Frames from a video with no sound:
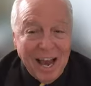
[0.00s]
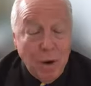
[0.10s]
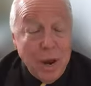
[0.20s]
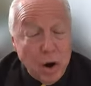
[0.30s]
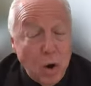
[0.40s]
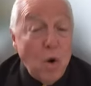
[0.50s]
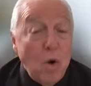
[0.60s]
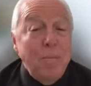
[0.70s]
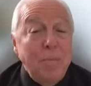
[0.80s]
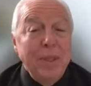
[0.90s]
I went
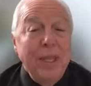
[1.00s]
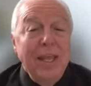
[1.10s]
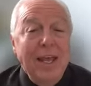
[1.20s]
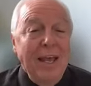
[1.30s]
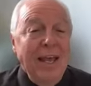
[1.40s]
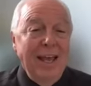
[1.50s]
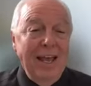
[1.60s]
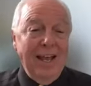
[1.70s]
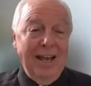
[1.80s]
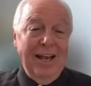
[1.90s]
home,
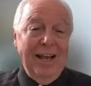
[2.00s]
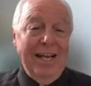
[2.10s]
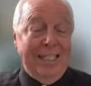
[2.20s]
I